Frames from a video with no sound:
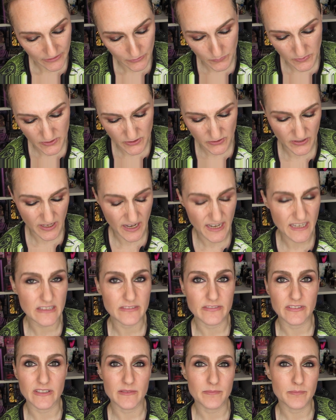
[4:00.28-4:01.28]
other ones are kind
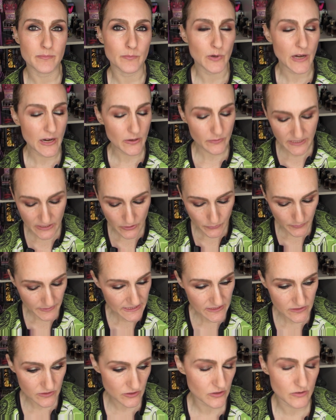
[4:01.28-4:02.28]
of a browny
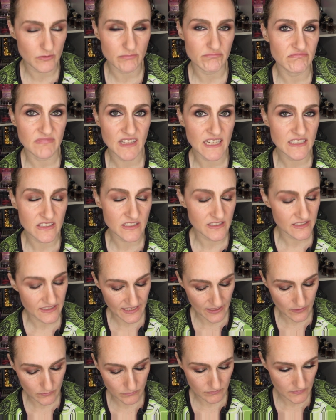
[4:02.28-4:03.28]
green, so that doesn't
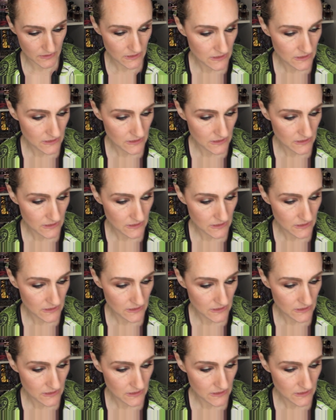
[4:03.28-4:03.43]
count.